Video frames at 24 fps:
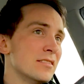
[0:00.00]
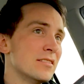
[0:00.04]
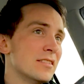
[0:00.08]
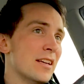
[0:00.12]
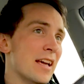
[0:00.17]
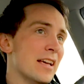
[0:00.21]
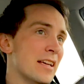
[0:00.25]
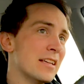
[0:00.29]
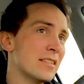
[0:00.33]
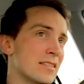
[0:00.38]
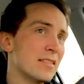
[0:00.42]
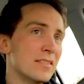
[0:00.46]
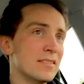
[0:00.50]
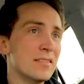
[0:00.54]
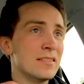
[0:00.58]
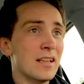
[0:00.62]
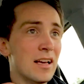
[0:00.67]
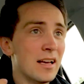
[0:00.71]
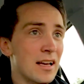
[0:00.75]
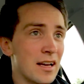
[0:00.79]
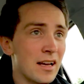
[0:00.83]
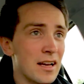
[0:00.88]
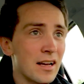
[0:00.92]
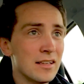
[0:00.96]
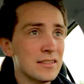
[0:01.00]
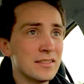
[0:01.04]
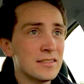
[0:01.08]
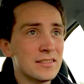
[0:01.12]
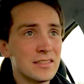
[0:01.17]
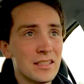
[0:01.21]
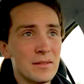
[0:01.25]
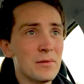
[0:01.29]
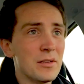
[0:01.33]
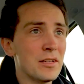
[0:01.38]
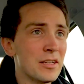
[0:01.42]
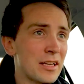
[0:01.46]
take
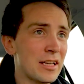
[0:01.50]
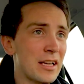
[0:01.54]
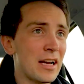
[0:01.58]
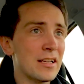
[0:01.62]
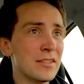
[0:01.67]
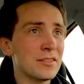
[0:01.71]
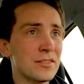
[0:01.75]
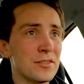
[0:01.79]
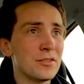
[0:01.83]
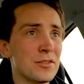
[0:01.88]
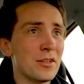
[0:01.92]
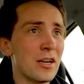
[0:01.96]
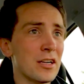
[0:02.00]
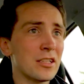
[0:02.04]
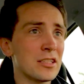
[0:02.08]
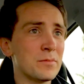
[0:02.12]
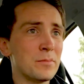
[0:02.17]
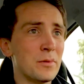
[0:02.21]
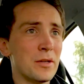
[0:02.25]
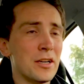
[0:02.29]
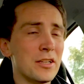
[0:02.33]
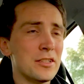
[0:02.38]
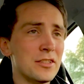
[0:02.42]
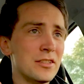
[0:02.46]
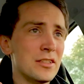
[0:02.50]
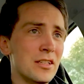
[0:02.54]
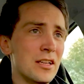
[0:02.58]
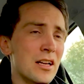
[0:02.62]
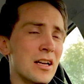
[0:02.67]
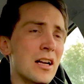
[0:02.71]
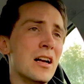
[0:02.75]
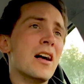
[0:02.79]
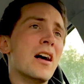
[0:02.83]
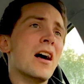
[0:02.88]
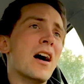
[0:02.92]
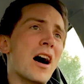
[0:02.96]
similar kinds of drugs but
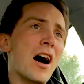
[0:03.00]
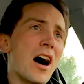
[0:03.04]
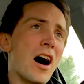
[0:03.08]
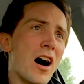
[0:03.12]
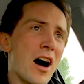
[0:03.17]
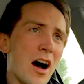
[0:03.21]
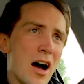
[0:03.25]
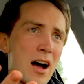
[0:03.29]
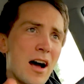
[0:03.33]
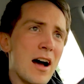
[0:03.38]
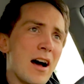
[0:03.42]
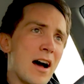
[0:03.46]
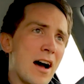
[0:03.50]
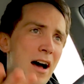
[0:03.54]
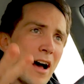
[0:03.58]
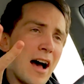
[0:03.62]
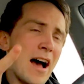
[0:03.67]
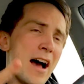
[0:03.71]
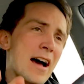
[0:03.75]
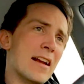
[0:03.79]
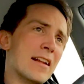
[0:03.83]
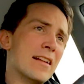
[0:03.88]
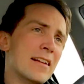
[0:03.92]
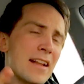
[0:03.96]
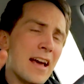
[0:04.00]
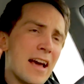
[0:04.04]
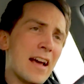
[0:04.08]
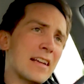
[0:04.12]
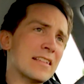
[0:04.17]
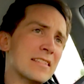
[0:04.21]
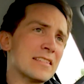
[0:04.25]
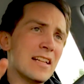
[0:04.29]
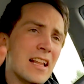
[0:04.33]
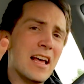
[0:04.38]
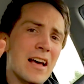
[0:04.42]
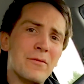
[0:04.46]
at a
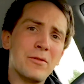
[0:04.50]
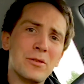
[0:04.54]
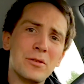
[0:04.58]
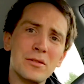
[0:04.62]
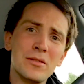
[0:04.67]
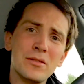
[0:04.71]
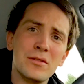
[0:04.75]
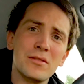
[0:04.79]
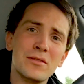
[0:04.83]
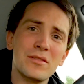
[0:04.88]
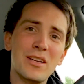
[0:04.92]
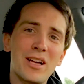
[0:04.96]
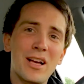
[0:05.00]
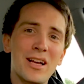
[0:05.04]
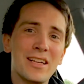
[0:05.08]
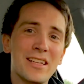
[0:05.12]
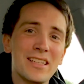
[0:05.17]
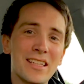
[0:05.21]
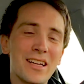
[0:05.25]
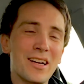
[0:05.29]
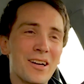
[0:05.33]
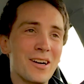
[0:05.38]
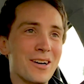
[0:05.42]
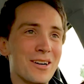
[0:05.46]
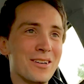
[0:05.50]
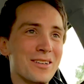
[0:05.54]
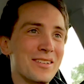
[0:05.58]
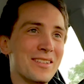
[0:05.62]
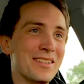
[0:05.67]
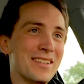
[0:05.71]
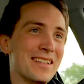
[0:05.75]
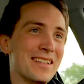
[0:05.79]
next level, you know,